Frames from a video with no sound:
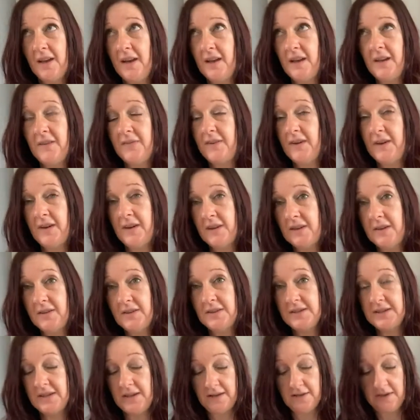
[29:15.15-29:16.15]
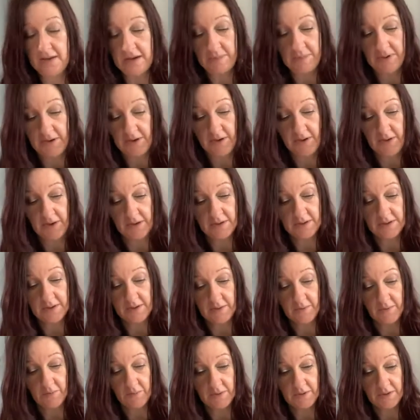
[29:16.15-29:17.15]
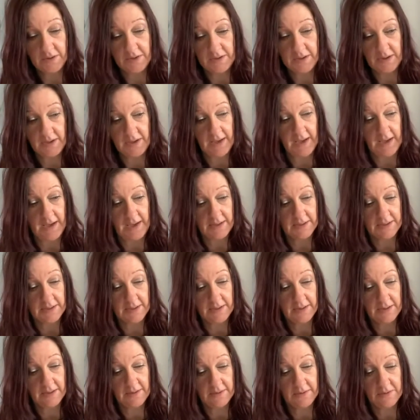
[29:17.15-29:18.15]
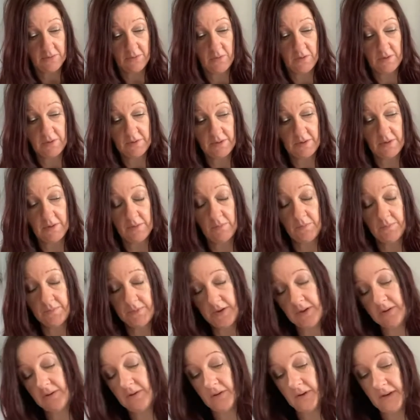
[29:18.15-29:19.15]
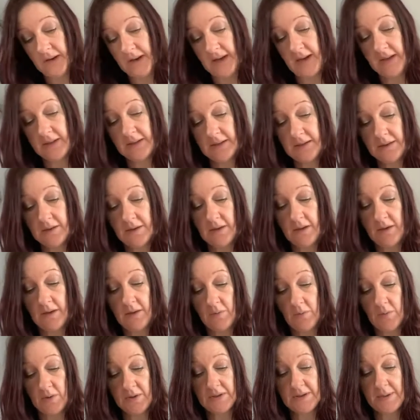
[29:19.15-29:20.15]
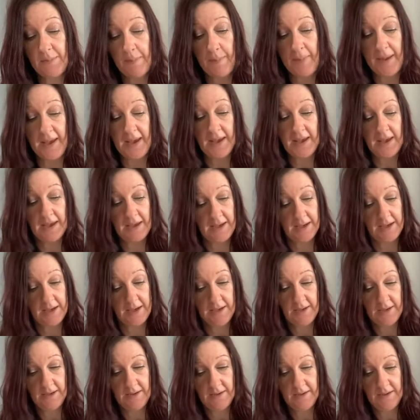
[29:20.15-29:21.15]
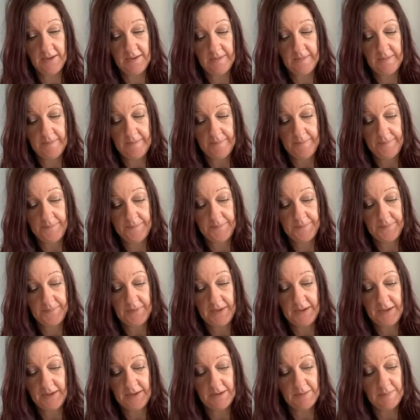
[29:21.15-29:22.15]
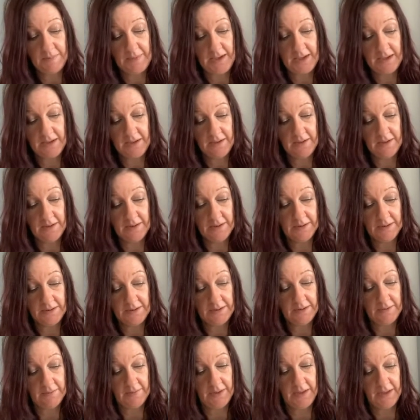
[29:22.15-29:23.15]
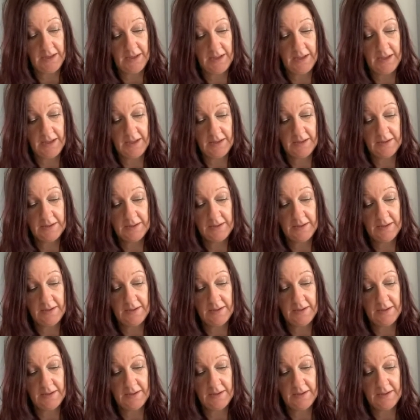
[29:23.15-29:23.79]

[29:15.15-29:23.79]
If I could tell you how many things I want to knit, or mm, not knit, I want to bake. It's madness, it really is.